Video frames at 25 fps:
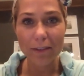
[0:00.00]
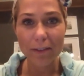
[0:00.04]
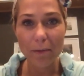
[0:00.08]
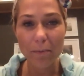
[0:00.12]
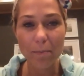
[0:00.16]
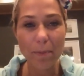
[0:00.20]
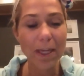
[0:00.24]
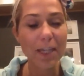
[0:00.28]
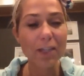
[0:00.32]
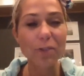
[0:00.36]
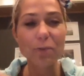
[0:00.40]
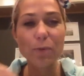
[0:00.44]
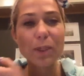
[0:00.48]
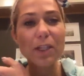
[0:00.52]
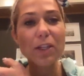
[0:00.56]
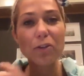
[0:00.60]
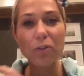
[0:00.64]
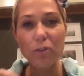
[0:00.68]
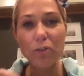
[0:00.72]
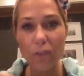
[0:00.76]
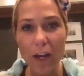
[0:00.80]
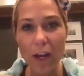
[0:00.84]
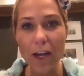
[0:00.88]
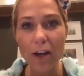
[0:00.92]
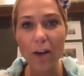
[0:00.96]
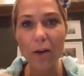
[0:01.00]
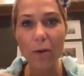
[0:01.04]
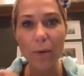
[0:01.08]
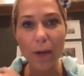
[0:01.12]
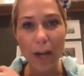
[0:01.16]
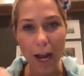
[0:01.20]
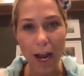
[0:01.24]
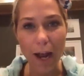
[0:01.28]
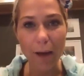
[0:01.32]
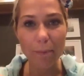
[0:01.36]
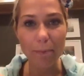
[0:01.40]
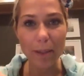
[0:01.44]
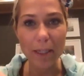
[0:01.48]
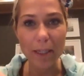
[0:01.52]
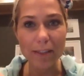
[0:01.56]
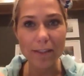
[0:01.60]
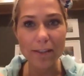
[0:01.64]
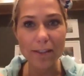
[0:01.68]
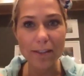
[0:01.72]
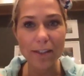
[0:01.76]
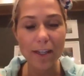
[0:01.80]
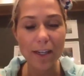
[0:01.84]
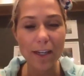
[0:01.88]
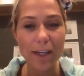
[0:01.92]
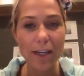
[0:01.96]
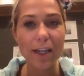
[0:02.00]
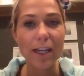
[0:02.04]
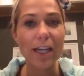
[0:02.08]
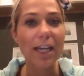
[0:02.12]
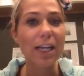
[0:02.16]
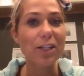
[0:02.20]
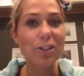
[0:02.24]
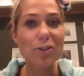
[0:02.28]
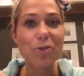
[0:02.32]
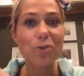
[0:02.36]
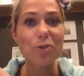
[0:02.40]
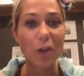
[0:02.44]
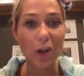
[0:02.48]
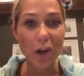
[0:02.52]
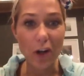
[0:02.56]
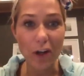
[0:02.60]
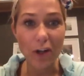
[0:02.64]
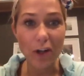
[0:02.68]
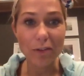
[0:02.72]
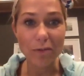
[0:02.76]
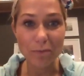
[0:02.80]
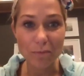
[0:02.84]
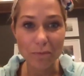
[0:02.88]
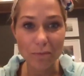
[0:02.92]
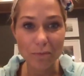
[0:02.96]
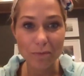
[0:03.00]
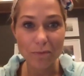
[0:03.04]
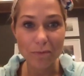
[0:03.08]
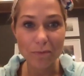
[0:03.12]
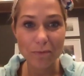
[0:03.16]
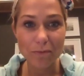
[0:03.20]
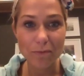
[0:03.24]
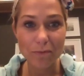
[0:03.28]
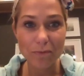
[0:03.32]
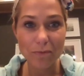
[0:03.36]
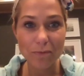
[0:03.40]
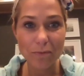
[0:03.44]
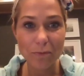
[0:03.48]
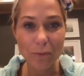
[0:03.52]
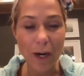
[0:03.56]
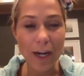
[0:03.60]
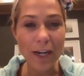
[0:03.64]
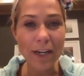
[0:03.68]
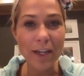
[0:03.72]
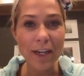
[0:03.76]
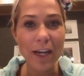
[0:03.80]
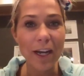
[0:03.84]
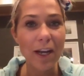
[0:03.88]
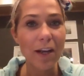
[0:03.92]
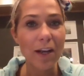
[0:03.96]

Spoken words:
Because when you fail, what happens is you learn, right?